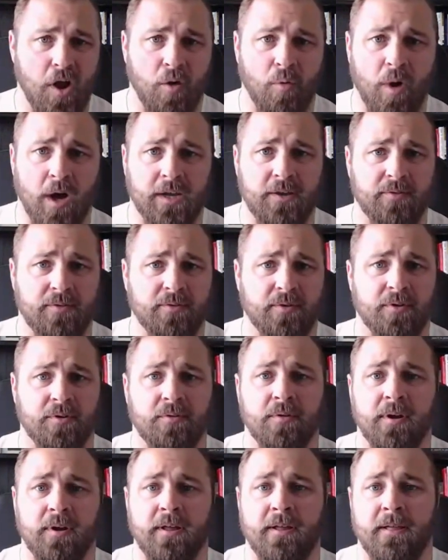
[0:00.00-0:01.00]
i'll walk you
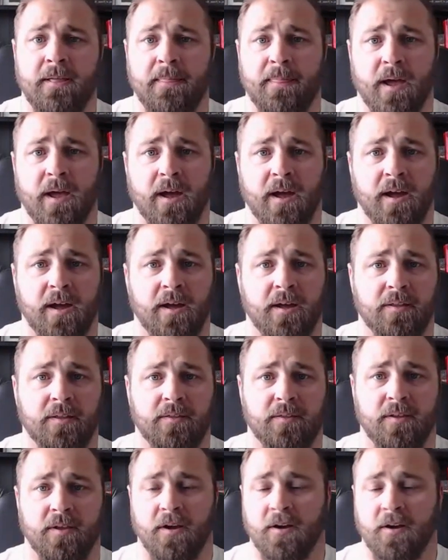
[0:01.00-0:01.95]
through uh,